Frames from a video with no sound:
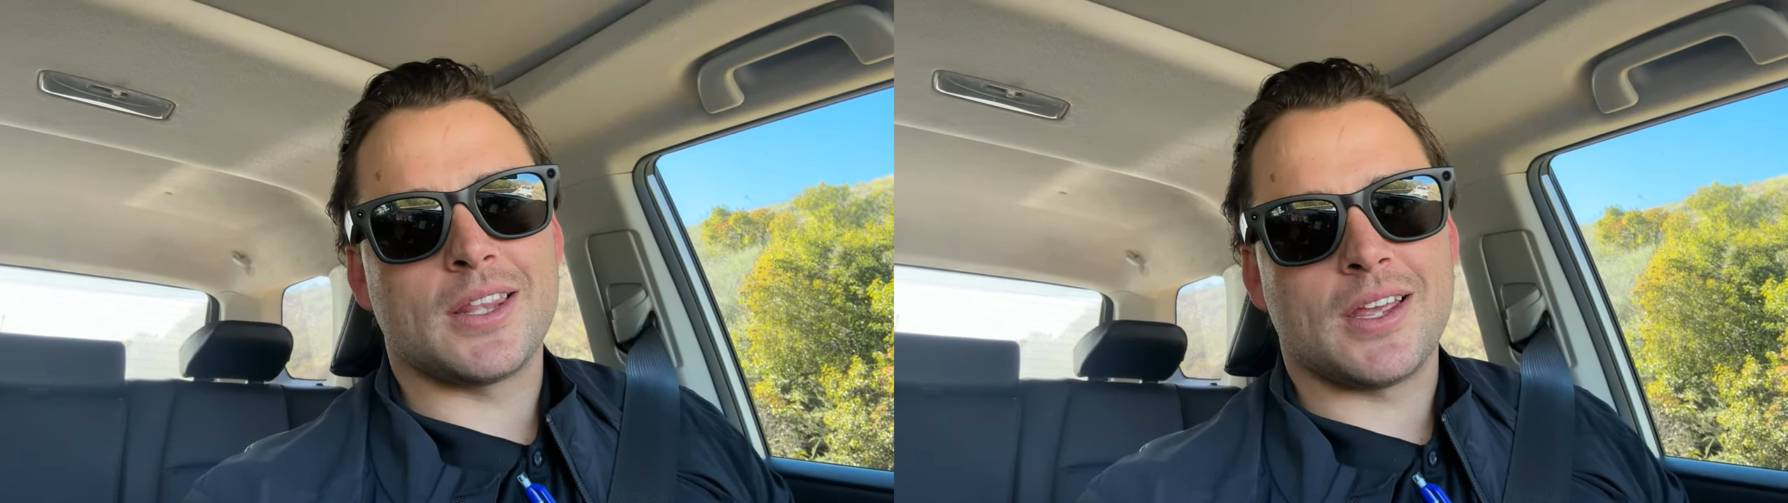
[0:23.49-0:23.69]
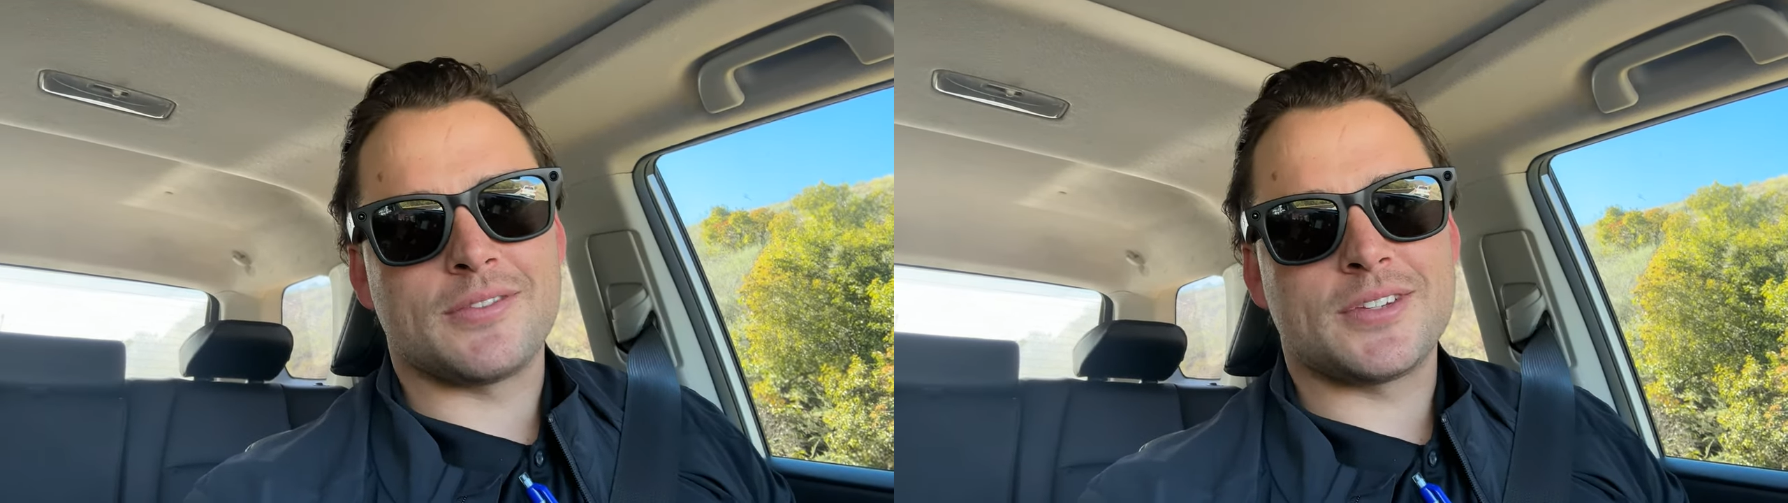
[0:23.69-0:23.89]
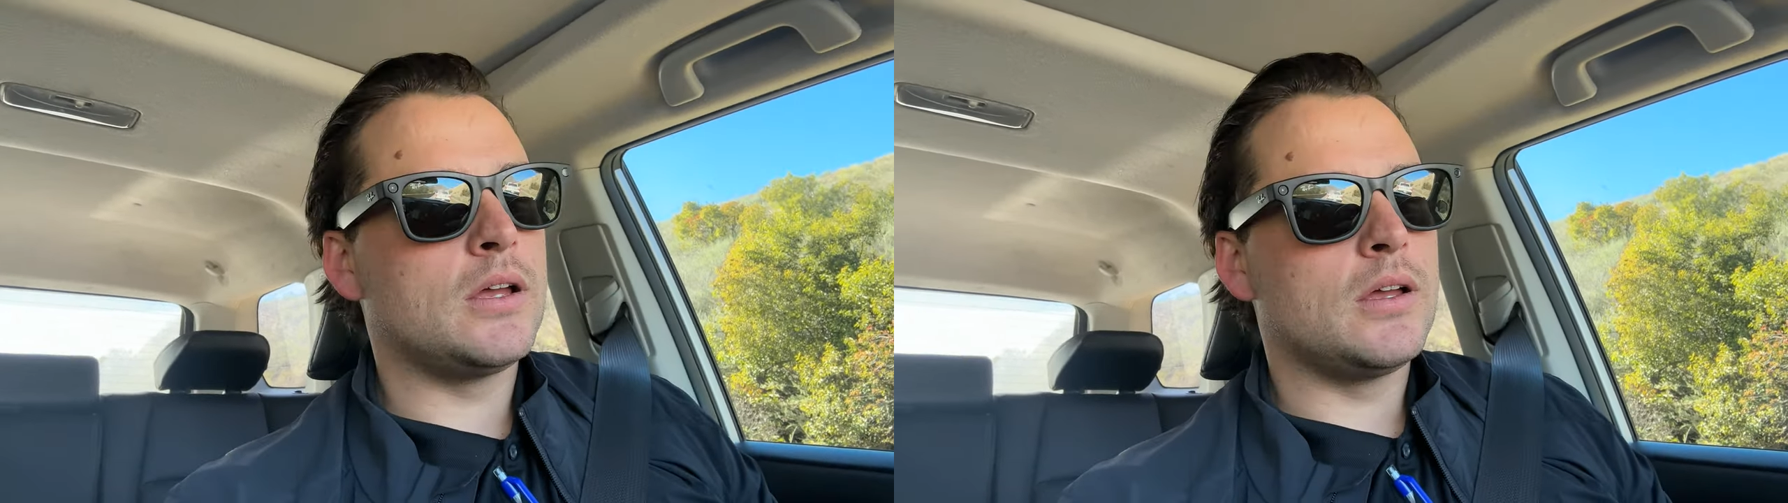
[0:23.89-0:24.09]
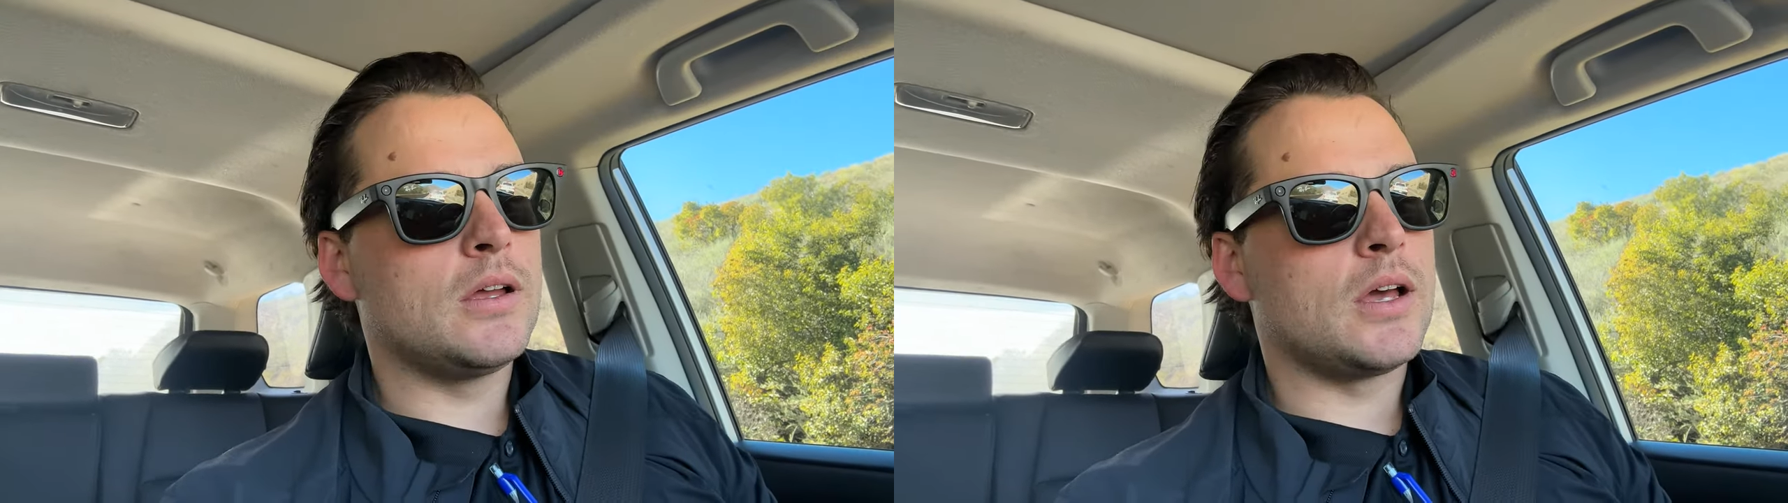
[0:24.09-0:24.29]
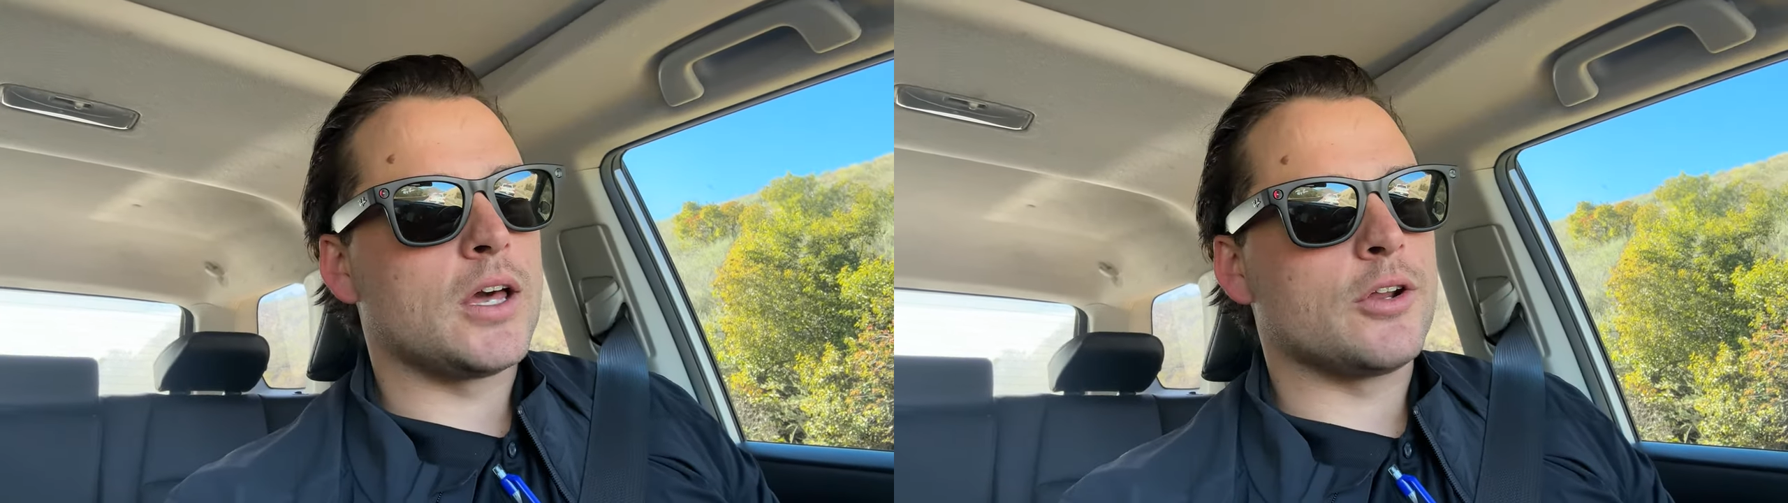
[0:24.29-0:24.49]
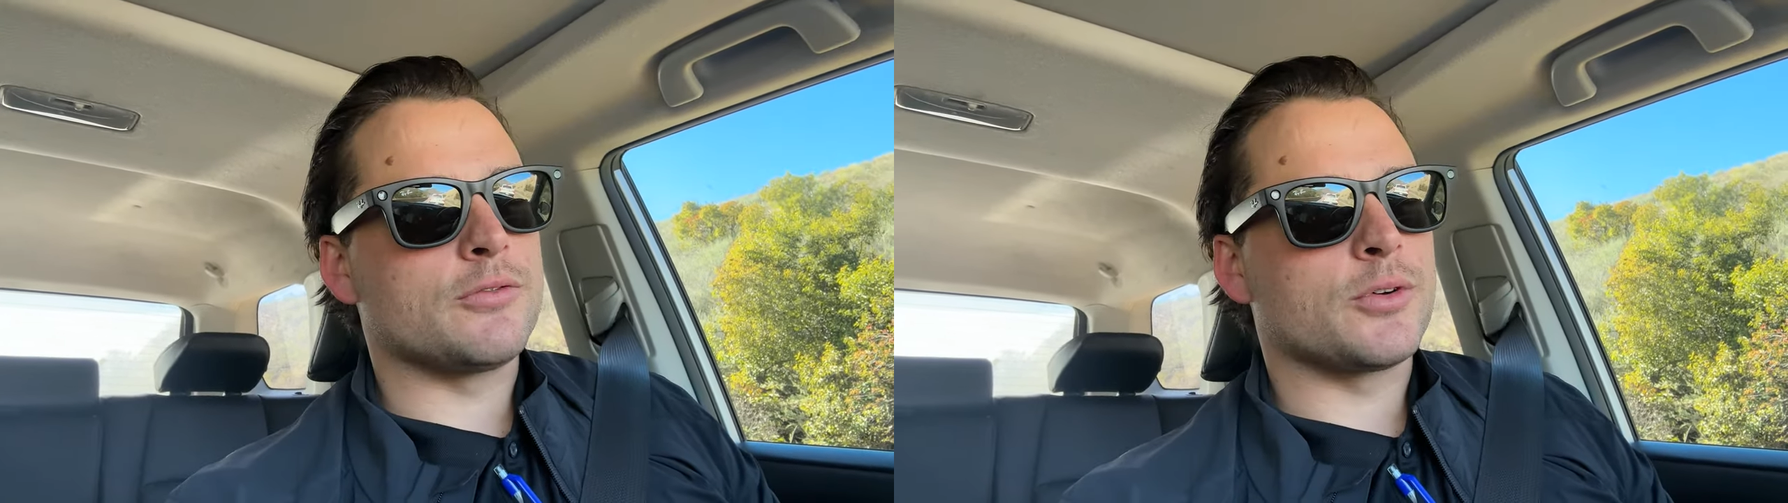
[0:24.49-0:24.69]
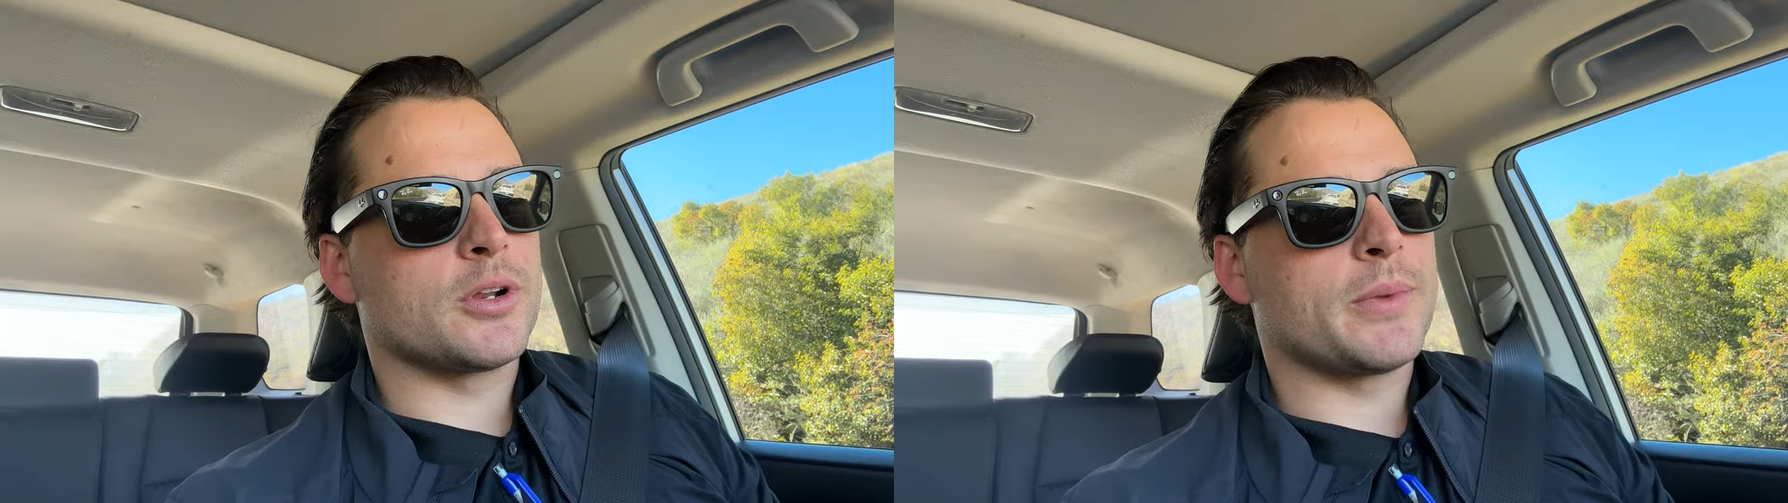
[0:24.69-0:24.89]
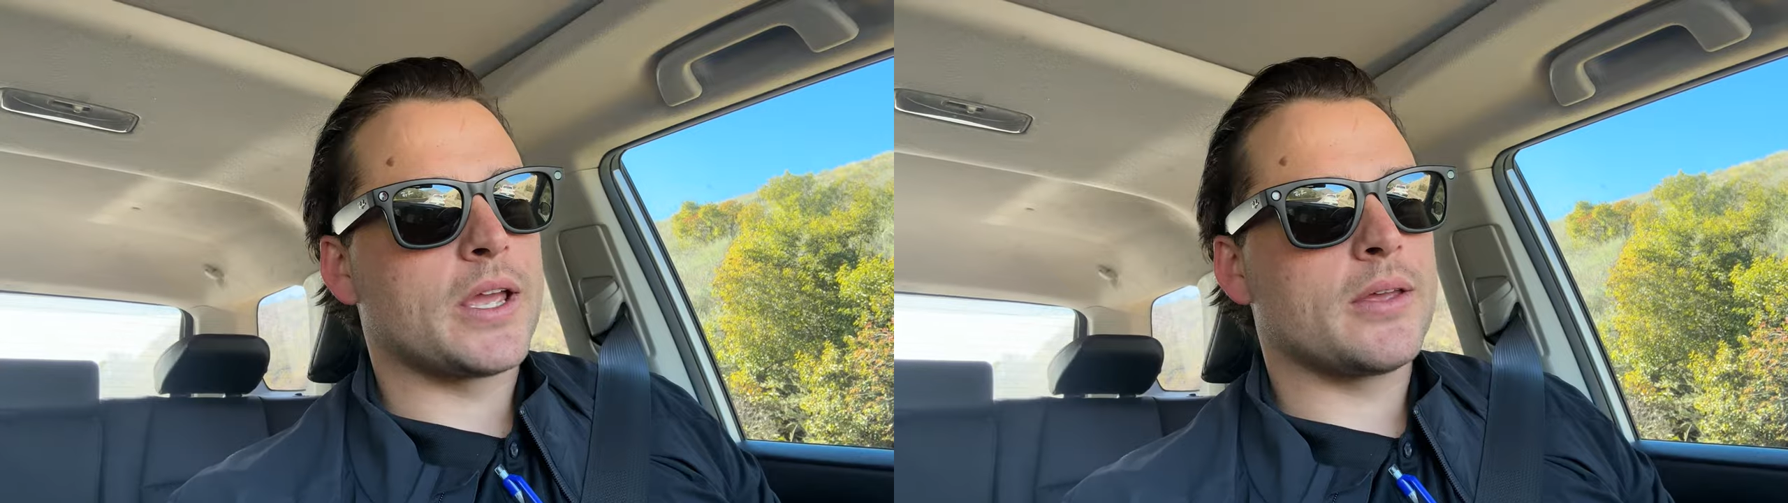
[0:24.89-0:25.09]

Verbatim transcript: left. I don't know if we're gonna make